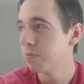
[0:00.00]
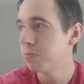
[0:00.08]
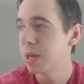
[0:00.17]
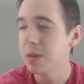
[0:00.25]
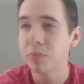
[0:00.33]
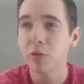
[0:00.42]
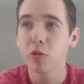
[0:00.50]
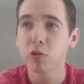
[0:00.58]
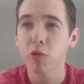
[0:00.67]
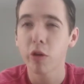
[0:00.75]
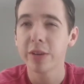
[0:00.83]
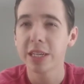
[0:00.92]
people
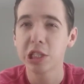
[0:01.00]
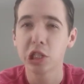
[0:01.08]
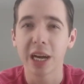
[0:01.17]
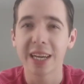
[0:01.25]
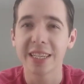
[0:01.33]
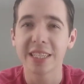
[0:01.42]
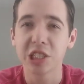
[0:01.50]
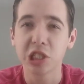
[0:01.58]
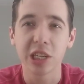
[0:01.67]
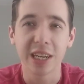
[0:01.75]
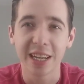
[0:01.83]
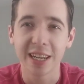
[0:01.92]
throwing giant
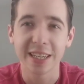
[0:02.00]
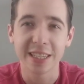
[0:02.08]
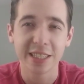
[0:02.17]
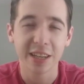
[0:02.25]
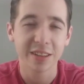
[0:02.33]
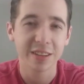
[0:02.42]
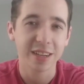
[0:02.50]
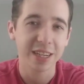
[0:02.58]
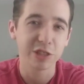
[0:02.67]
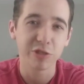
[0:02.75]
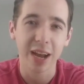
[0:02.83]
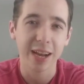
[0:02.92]
shit at each other,
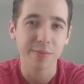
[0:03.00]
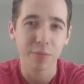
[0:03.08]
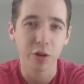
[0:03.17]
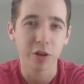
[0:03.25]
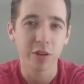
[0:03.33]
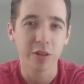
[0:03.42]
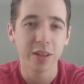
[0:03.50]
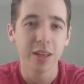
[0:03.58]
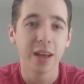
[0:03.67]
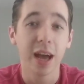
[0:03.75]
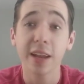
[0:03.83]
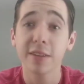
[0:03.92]
like Dragon Ball.
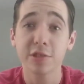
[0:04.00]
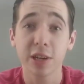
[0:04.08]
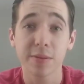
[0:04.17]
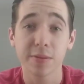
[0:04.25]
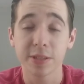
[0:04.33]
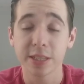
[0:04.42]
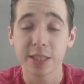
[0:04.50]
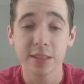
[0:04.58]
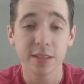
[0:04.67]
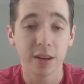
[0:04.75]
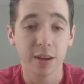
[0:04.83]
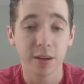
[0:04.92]
I love Dragon Ball Z.
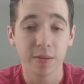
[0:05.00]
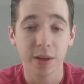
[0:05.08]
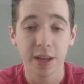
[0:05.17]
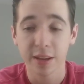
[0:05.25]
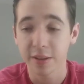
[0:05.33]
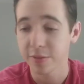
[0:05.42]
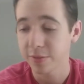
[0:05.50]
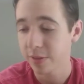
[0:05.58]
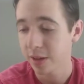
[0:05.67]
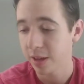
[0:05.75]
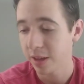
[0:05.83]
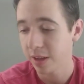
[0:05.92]
I love
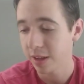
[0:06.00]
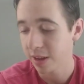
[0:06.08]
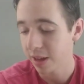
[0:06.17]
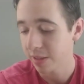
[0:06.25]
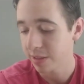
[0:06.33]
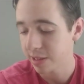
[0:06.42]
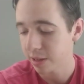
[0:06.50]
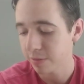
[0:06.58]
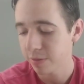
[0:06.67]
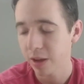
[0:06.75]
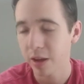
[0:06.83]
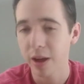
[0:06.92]
a lot of stuff.
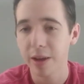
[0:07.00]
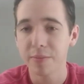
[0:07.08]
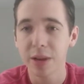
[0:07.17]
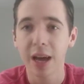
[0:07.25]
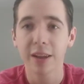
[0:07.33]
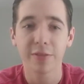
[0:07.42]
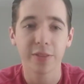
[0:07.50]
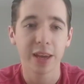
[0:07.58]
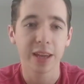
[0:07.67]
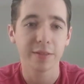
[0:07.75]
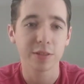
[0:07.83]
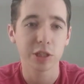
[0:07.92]
I'm not a
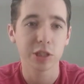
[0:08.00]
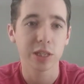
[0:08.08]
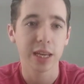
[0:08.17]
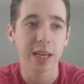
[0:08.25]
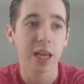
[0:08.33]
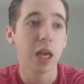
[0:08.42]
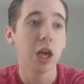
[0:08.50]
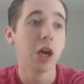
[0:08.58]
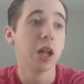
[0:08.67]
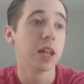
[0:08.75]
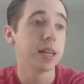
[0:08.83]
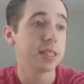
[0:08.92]
fan of just like,
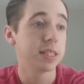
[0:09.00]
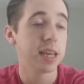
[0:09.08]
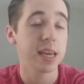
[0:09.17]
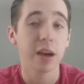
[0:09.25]
let's